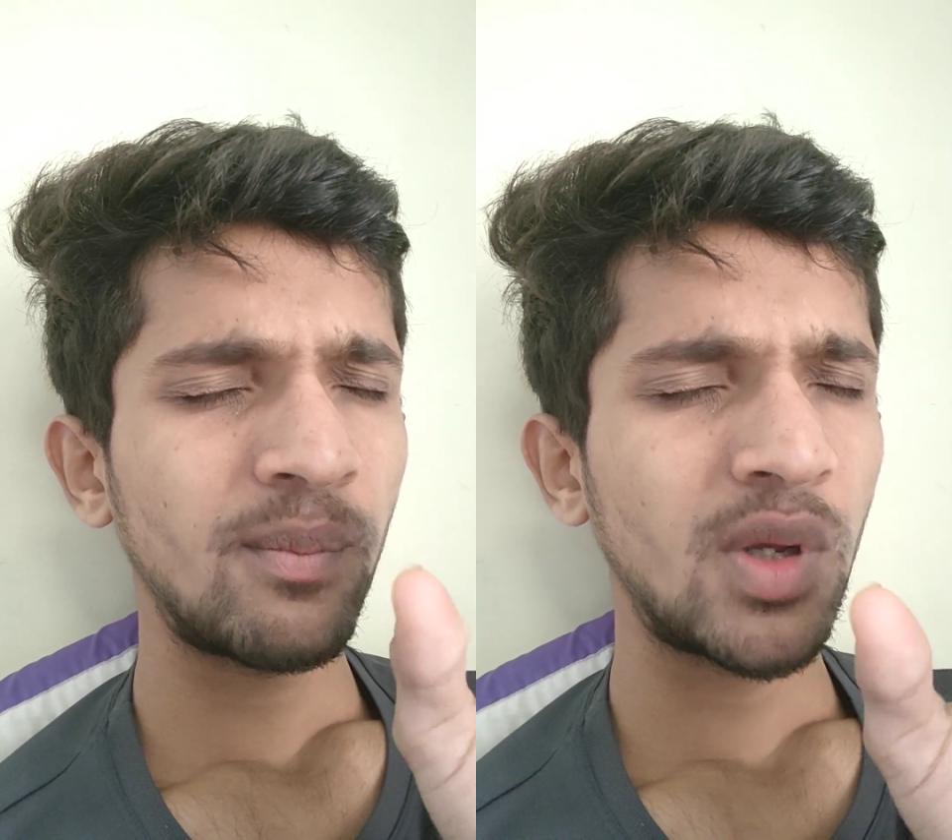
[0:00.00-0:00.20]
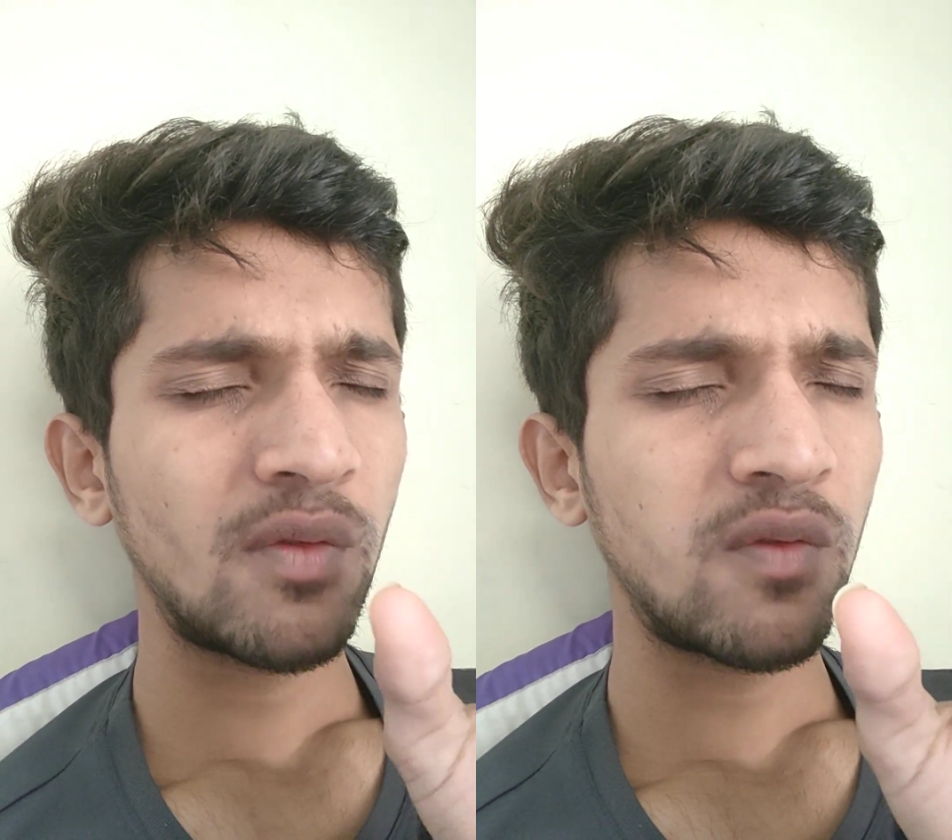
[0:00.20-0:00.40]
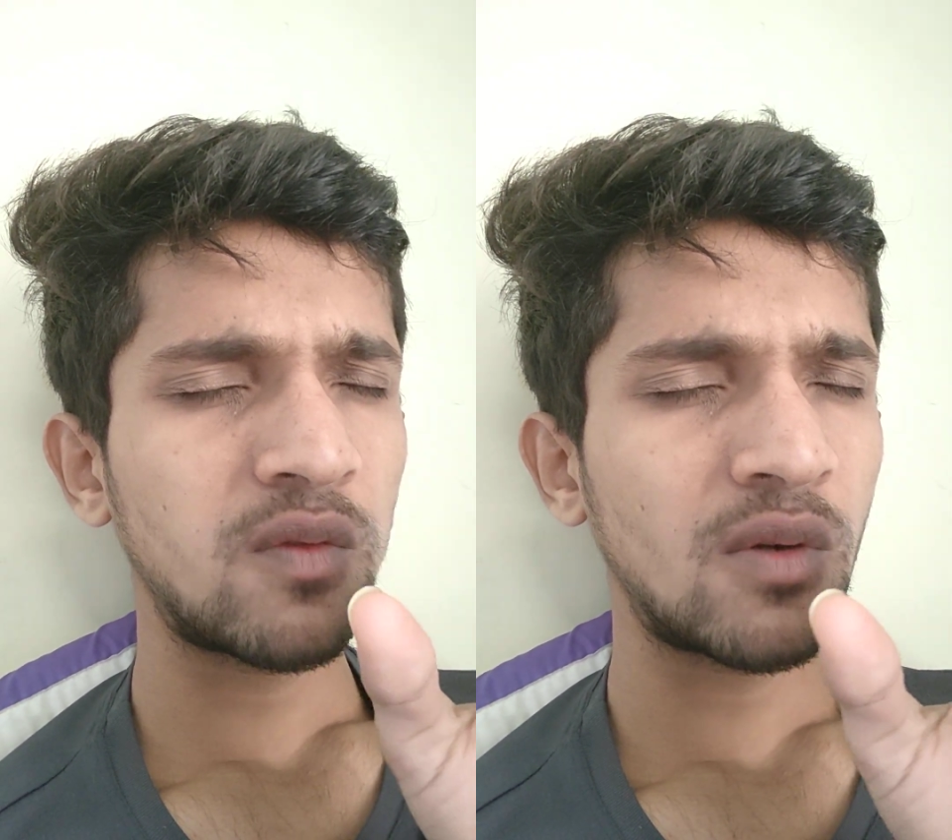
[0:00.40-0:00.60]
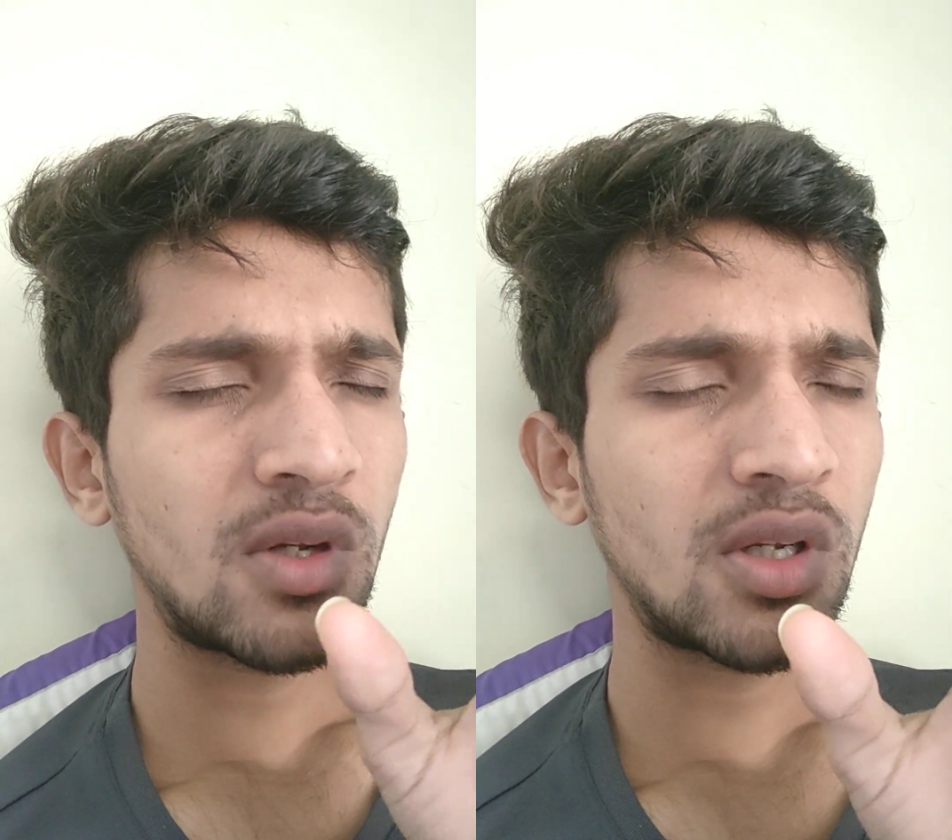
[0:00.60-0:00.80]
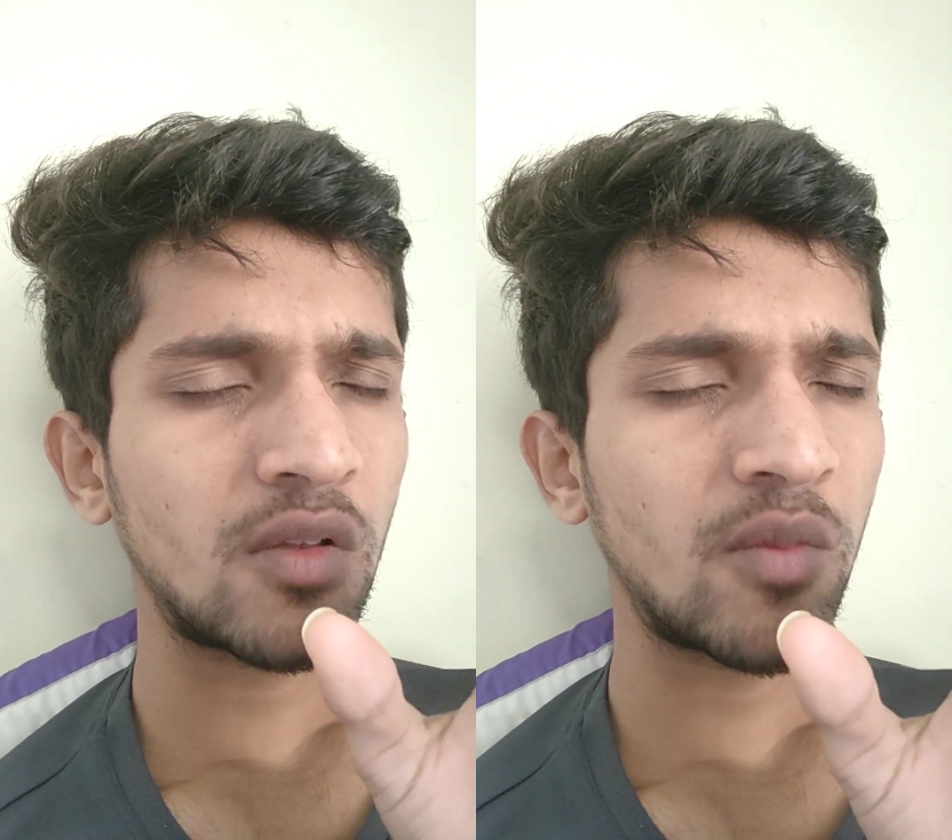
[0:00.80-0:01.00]
map
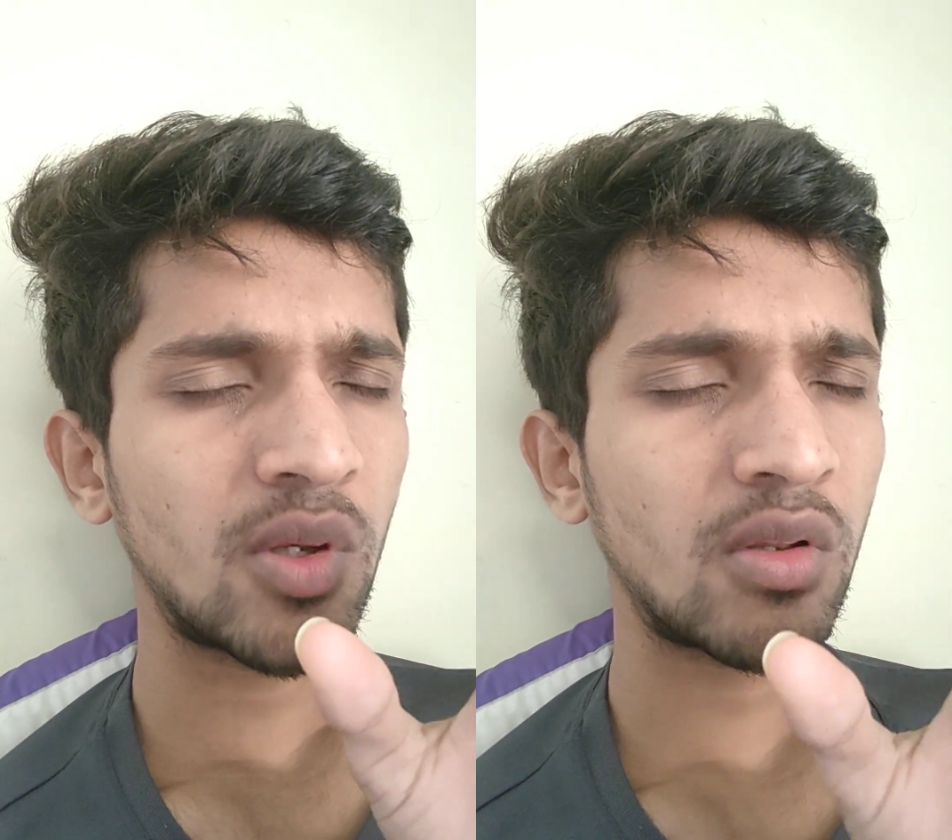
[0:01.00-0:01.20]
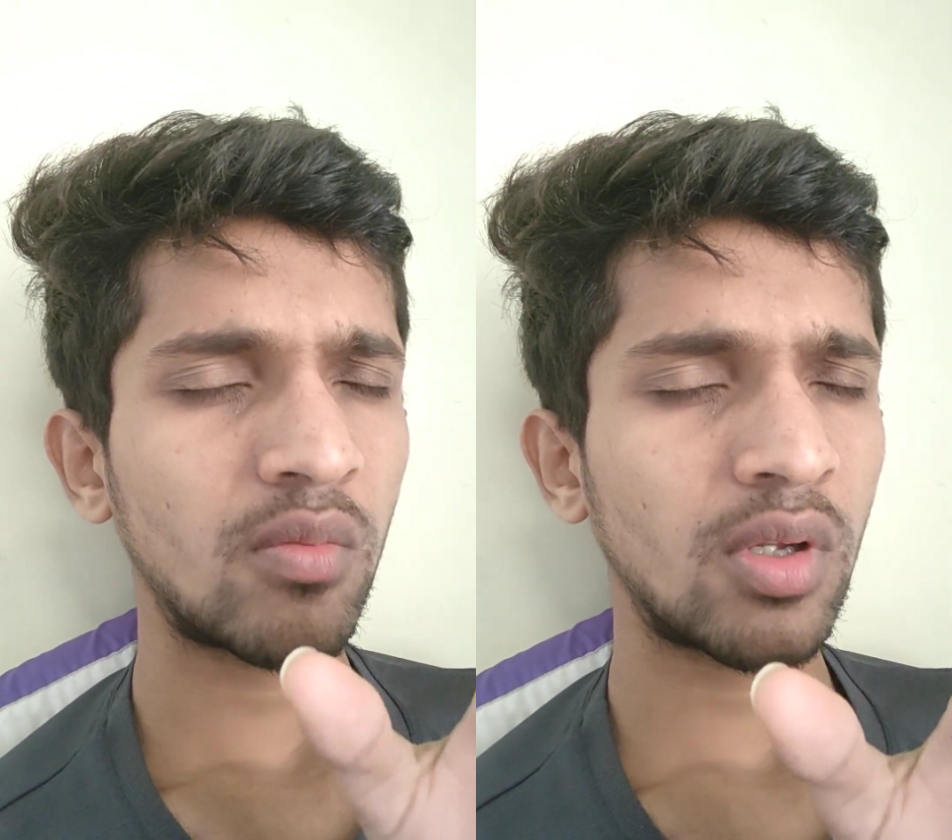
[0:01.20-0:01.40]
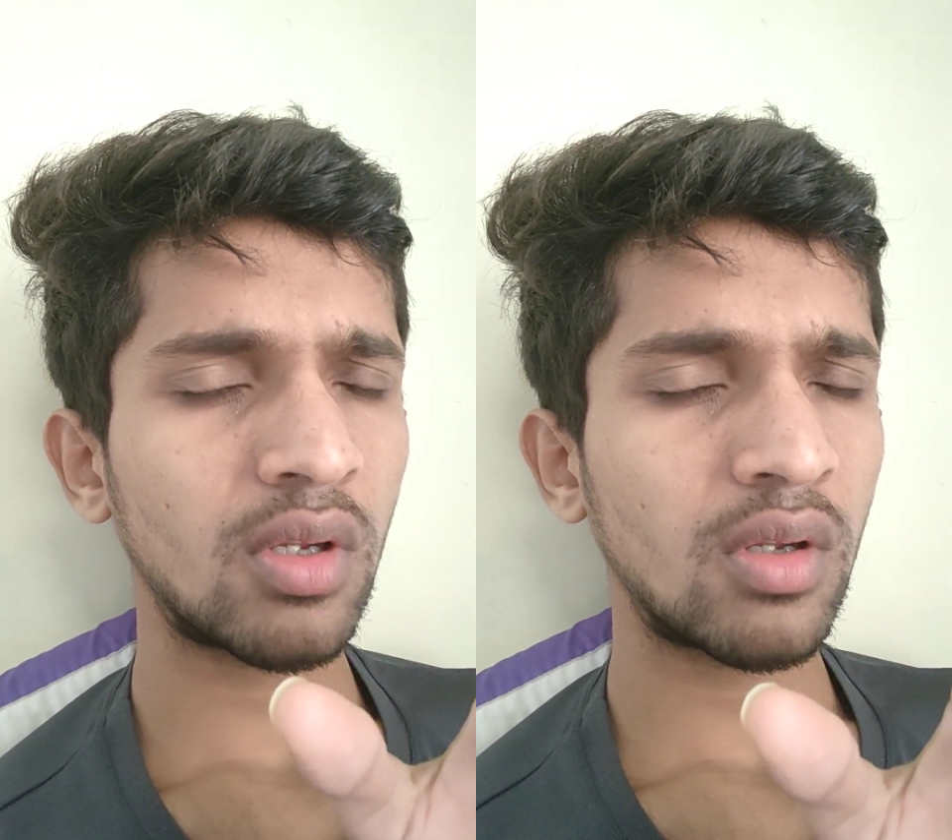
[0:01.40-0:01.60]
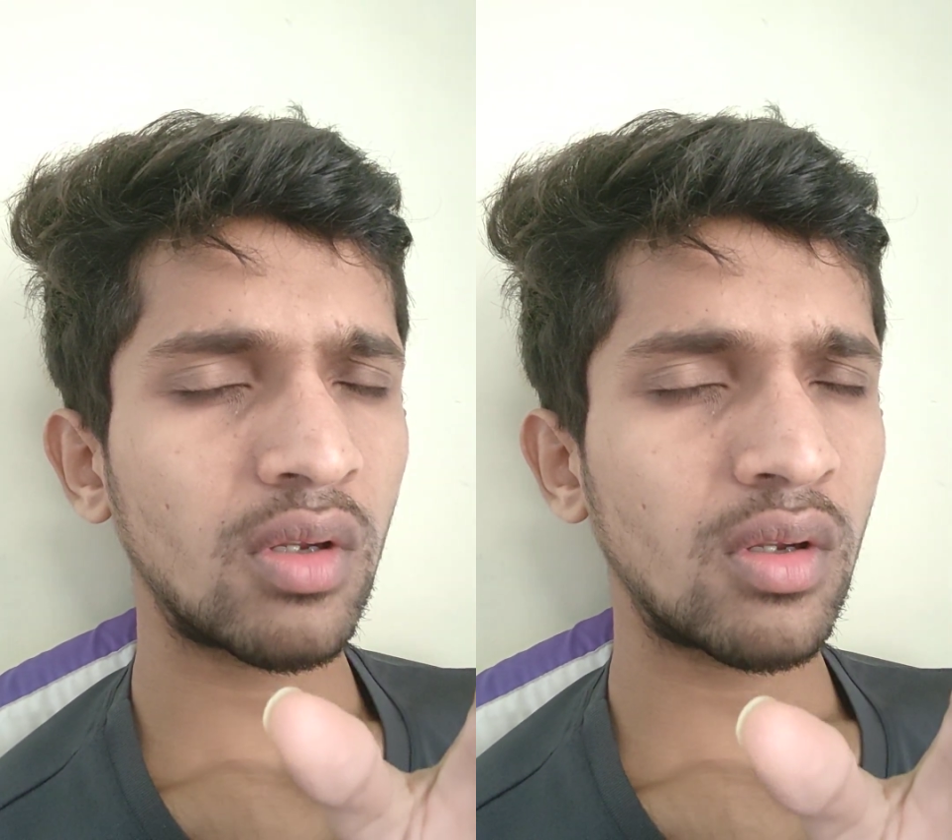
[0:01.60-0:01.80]
for any specific